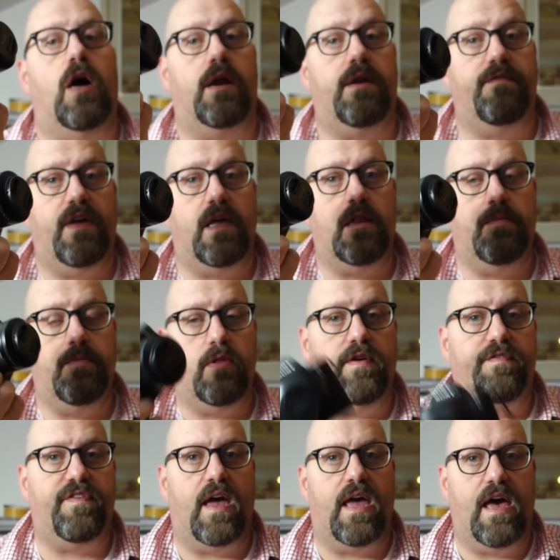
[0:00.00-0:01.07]
not available
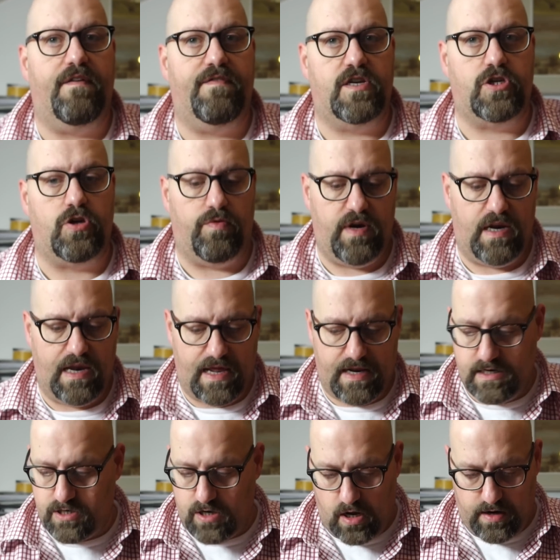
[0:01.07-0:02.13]
if I have a Sony
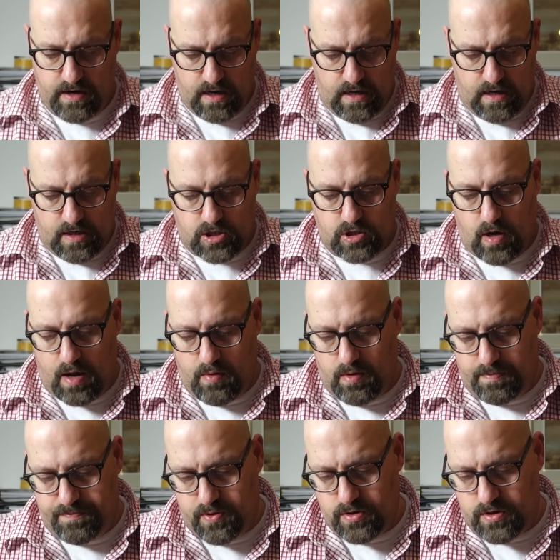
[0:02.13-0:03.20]
lens on so I
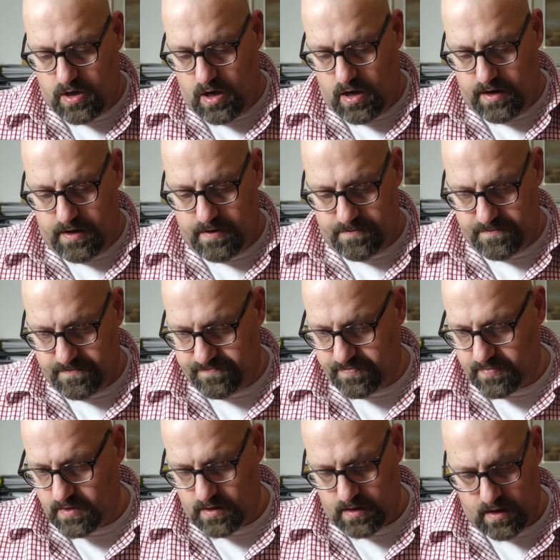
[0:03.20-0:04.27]
will put on
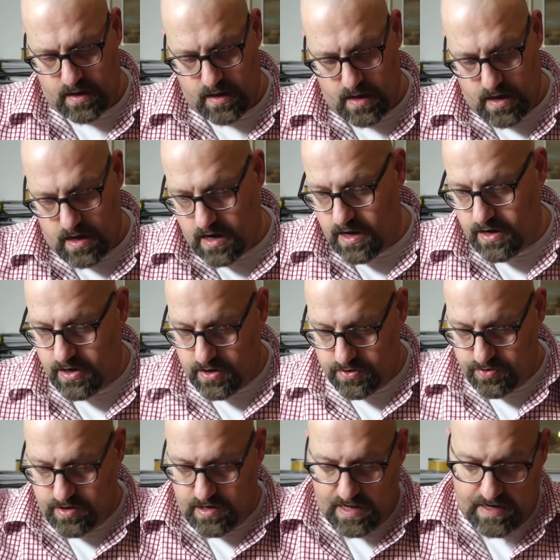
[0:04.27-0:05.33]

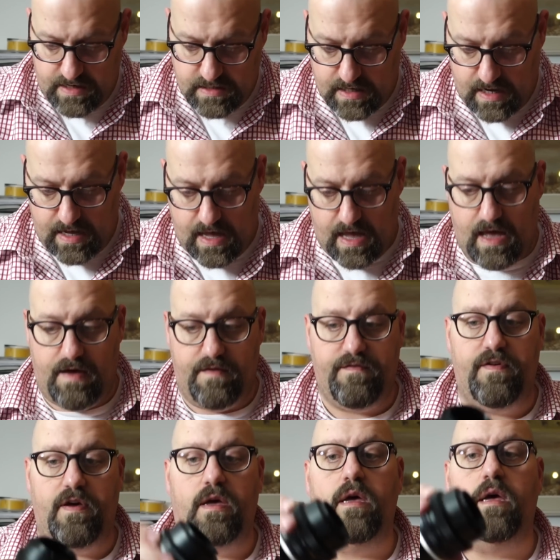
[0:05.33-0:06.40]
another lens I
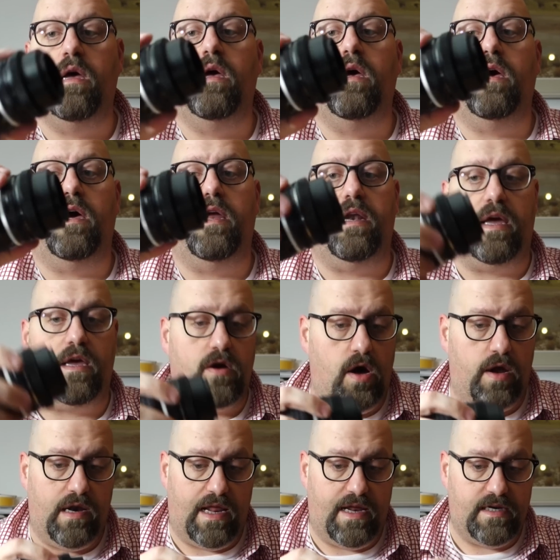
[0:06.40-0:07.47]
have an
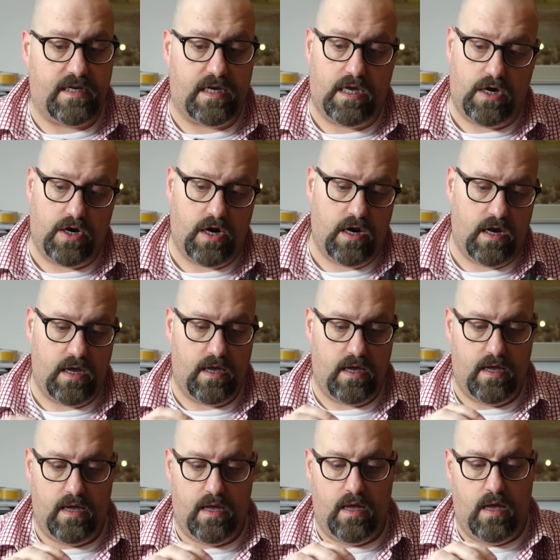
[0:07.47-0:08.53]
Nikon lens here
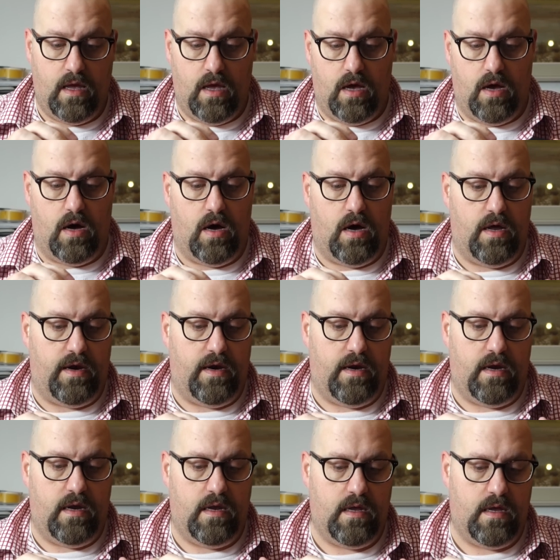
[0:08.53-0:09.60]

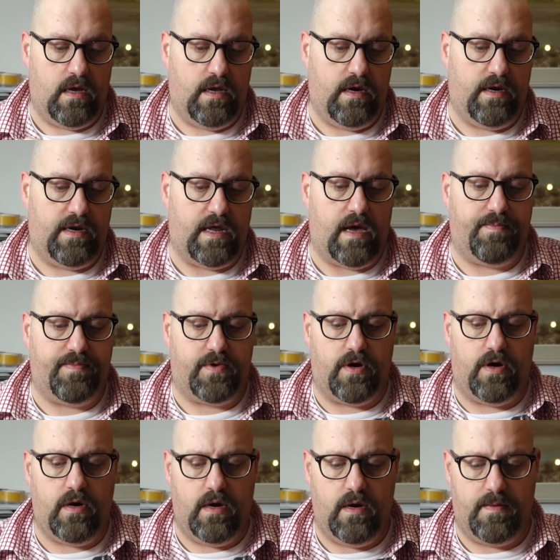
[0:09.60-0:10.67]
on an
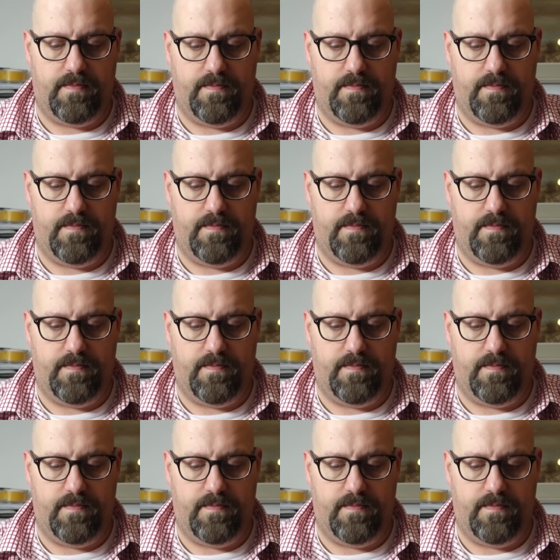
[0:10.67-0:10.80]
adapter